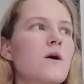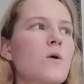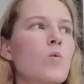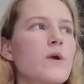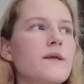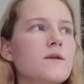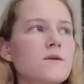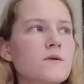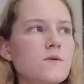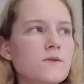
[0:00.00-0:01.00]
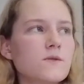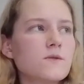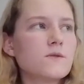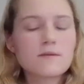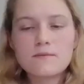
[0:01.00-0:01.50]
we use
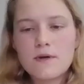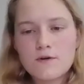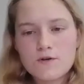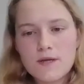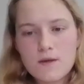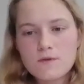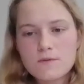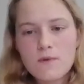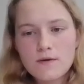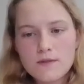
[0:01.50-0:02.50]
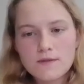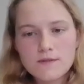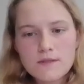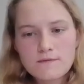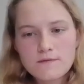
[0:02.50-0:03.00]
large language
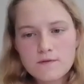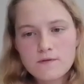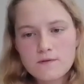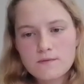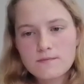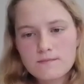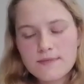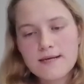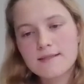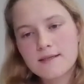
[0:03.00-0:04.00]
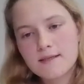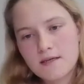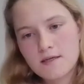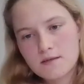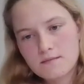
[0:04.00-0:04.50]
models for text
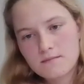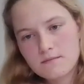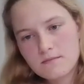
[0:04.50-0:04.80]
annotation.